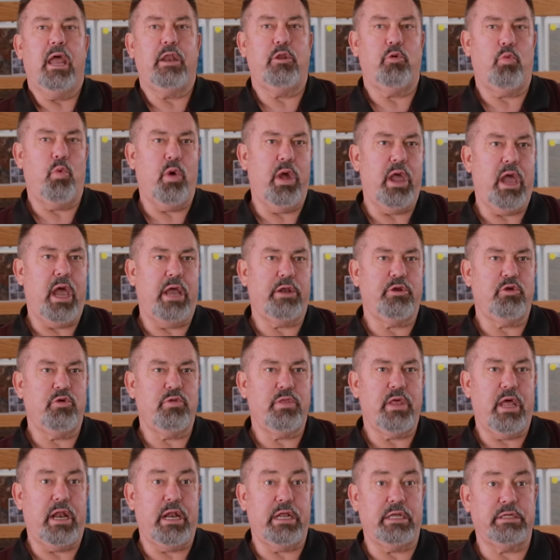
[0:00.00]
And the way I do
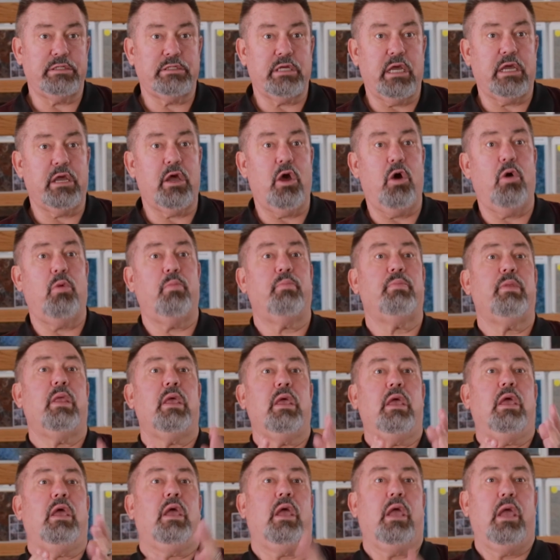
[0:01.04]
that is I go,
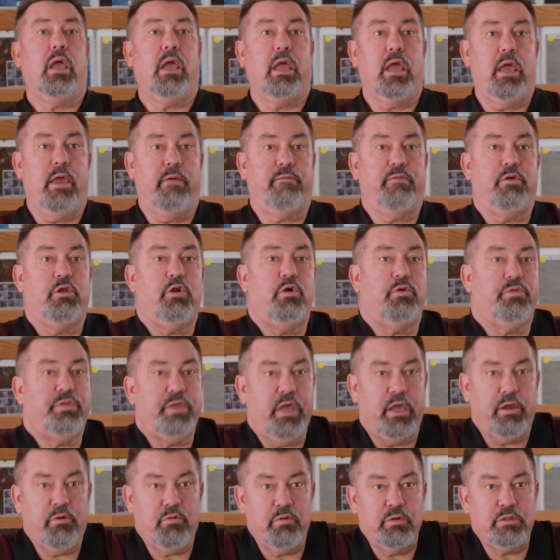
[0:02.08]
if you don't
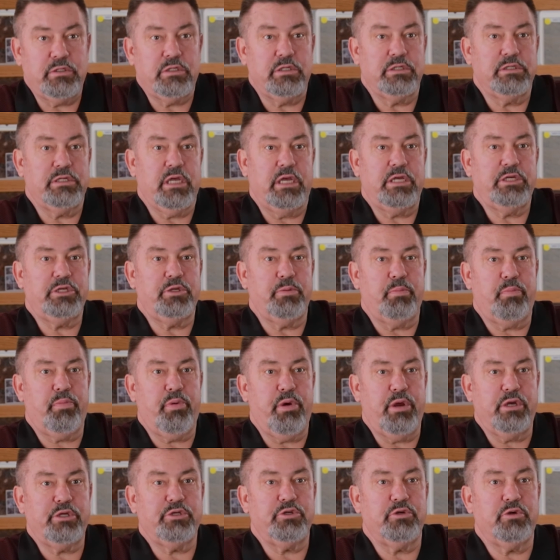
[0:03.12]
think crystallization
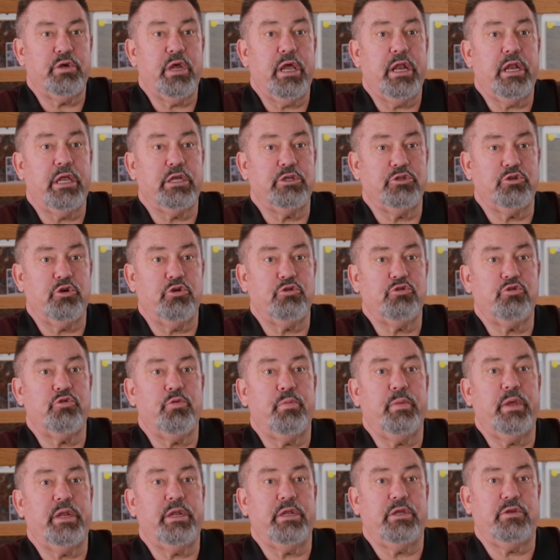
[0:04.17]
pressure can exert
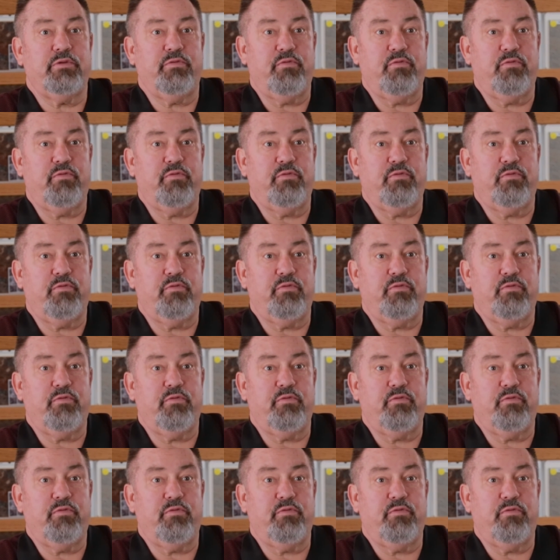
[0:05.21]
tremendous